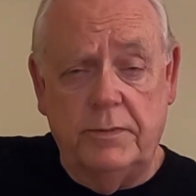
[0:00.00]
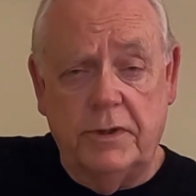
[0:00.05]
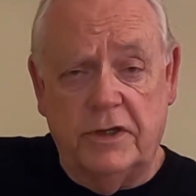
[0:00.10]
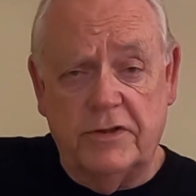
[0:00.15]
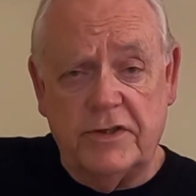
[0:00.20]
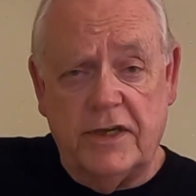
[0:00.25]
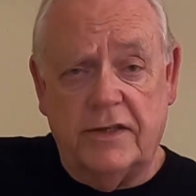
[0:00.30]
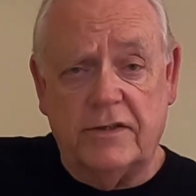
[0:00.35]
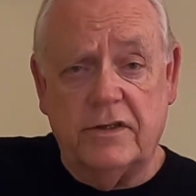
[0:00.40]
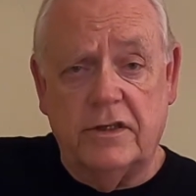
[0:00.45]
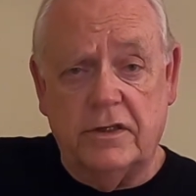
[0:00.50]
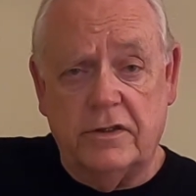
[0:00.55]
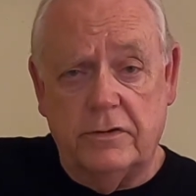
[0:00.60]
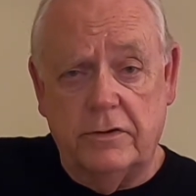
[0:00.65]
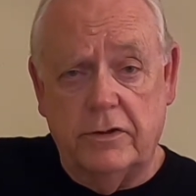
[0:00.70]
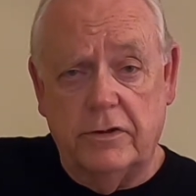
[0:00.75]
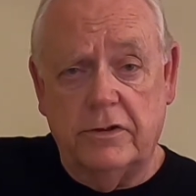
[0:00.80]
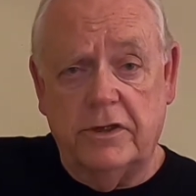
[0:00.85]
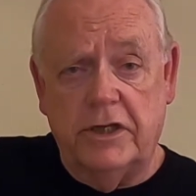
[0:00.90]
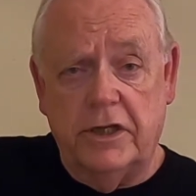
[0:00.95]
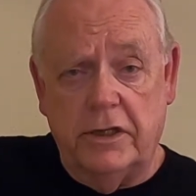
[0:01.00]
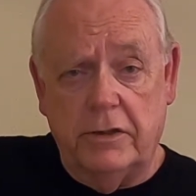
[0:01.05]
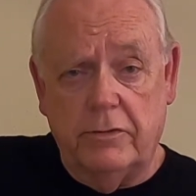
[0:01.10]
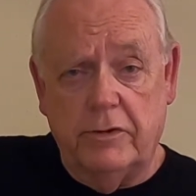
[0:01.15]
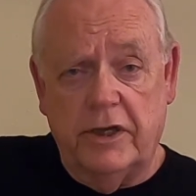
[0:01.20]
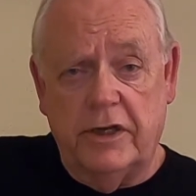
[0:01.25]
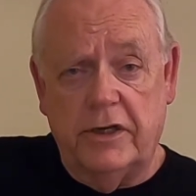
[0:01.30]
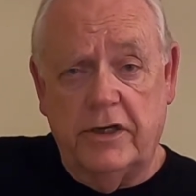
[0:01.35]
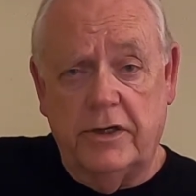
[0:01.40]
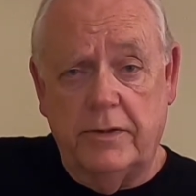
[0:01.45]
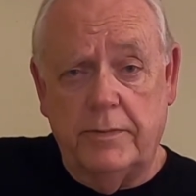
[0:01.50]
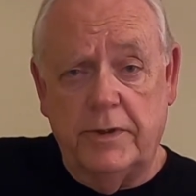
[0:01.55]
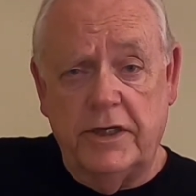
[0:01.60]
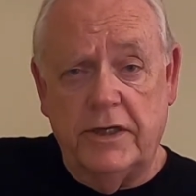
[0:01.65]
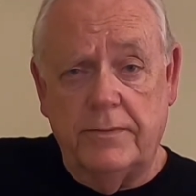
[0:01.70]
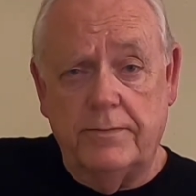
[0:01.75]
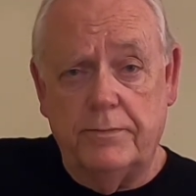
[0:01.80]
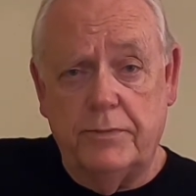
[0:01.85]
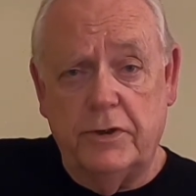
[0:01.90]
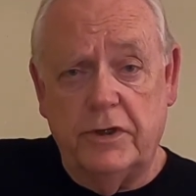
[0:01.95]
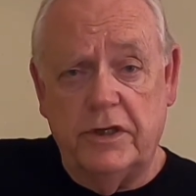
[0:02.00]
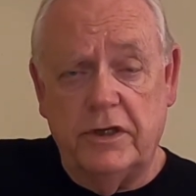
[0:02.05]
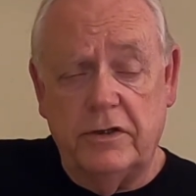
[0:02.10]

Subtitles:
because I think you're getting ready to be put